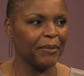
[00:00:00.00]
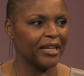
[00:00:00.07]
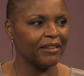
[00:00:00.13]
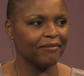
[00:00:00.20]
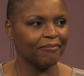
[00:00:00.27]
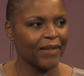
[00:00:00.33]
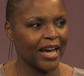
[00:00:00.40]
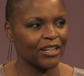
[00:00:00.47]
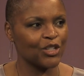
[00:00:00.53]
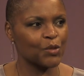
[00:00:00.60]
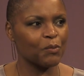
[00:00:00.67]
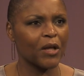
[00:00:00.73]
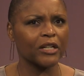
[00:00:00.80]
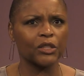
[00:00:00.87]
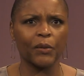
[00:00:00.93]
And I just
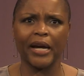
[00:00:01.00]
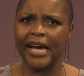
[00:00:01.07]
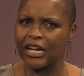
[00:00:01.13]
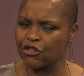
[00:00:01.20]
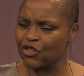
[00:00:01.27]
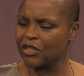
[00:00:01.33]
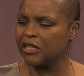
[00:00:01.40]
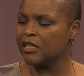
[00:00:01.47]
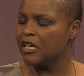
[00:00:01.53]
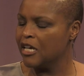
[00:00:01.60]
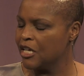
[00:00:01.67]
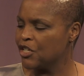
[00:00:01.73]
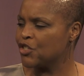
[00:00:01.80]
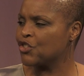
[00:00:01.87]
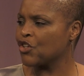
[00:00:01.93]
plugged away. I actually
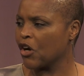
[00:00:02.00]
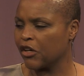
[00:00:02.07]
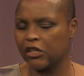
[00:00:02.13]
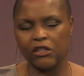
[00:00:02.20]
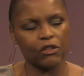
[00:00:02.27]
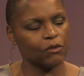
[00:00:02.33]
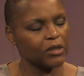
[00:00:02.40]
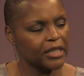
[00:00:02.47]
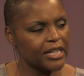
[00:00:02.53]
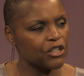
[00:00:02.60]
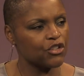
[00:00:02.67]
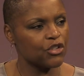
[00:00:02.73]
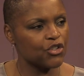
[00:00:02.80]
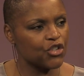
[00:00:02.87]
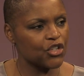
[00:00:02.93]
started the
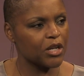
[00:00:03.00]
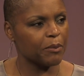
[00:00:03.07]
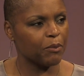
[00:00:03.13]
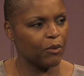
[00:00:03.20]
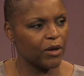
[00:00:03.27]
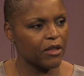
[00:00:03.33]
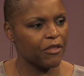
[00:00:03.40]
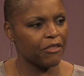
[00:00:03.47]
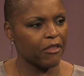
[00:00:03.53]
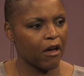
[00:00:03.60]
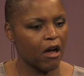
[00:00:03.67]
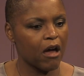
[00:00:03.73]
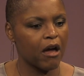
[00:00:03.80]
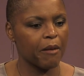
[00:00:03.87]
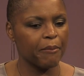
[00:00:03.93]
relationship with
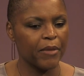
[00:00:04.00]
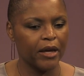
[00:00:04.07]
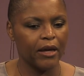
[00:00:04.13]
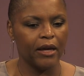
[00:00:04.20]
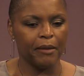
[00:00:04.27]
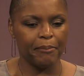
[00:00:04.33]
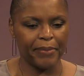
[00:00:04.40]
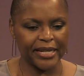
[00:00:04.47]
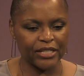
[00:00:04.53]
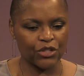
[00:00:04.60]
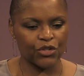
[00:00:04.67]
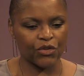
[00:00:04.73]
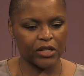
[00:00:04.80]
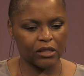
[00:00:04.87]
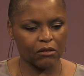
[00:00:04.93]
Main
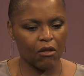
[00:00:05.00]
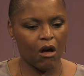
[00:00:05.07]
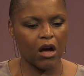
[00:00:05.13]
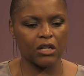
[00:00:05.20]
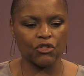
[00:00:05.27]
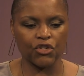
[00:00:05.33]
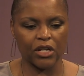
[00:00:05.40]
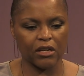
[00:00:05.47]
Street Launch.